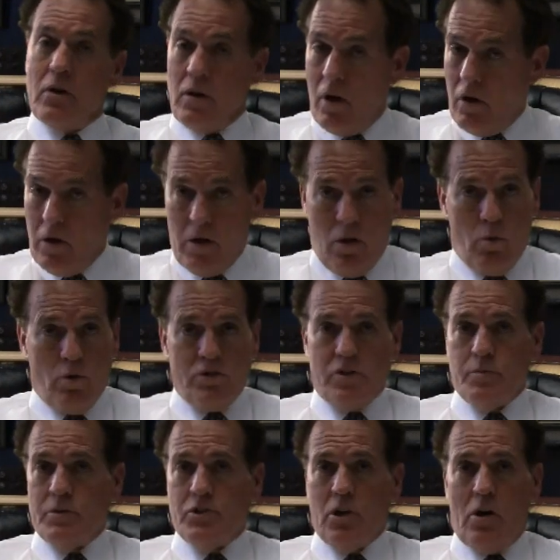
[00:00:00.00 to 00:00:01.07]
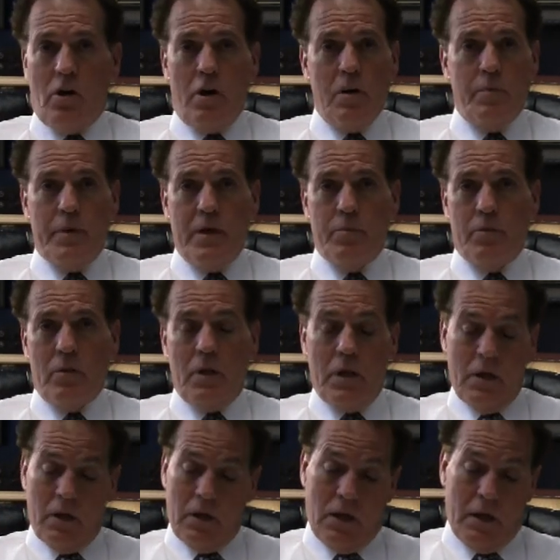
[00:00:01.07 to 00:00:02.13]
In other words, the majority of the people
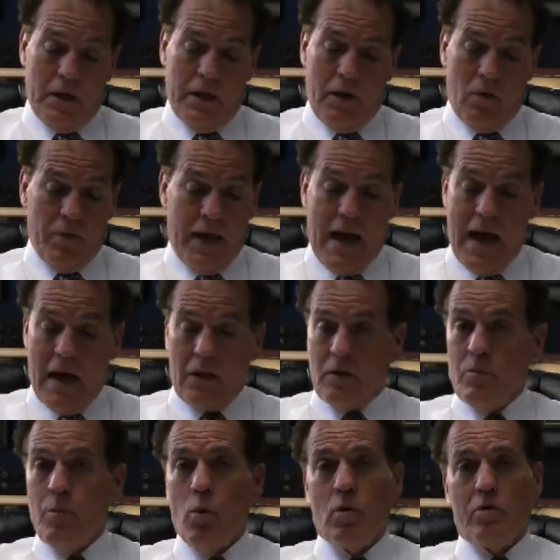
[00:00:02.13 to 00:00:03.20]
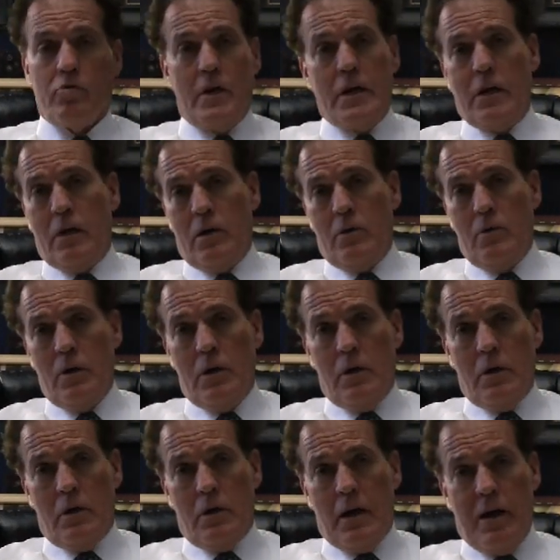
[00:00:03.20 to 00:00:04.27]
on the island of Puerto Rico
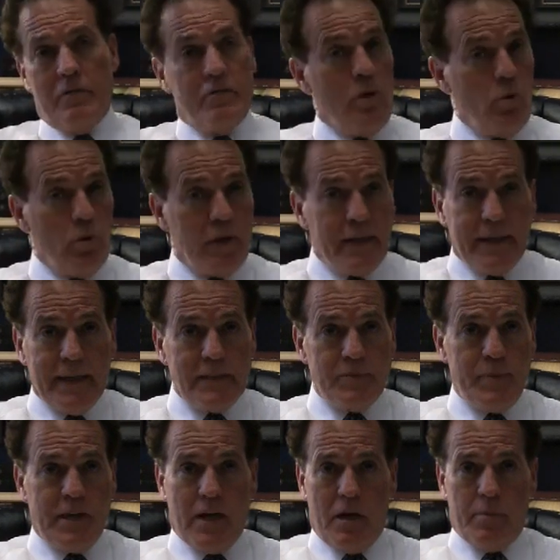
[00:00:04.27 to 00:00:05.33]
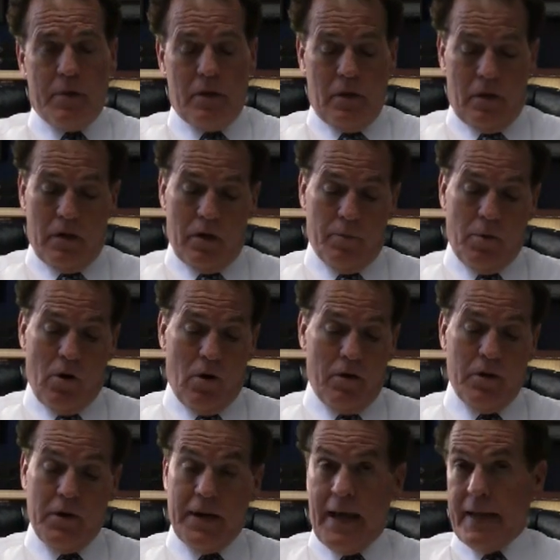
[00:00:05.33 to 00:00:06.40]
have voted against becoming part
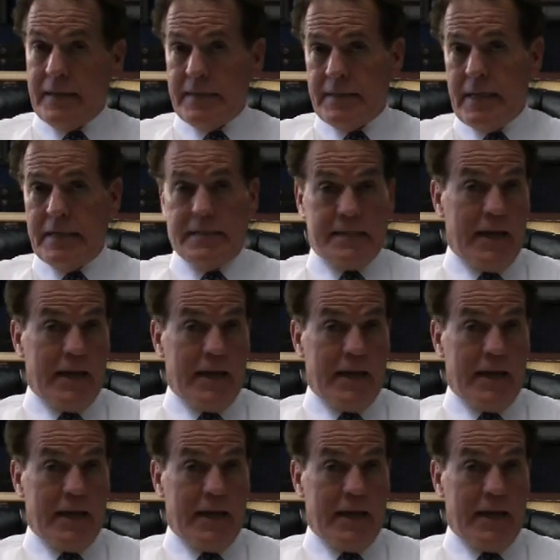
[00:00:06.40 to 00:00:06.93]
of the United States.